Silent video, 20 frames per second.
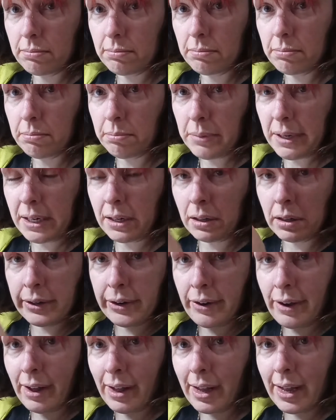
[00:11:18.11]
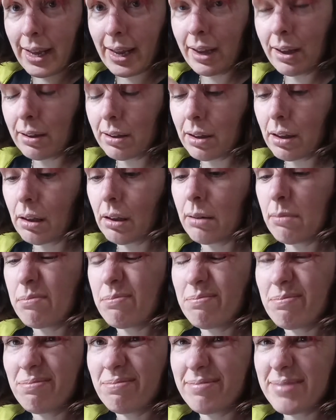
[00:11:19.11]
middle and high.
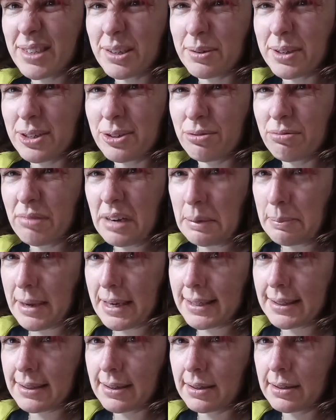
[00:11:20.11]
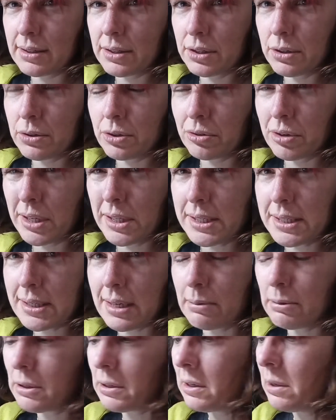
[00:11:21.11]
So it doesn't really make sense to use 3 the
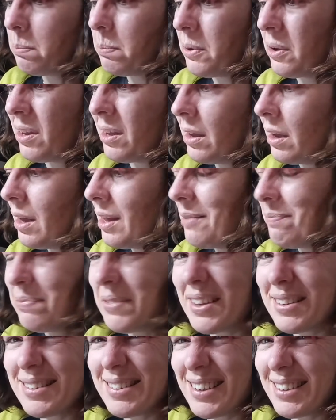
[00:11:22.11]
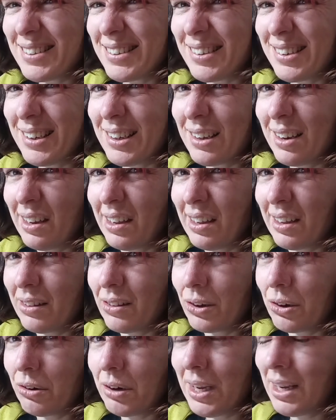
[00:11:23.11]
same colour, but aesthetically I like
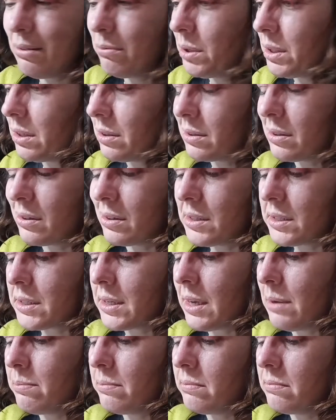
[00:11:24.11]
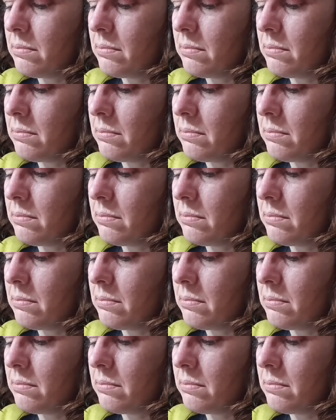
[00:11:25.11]
the green with this colour scheme.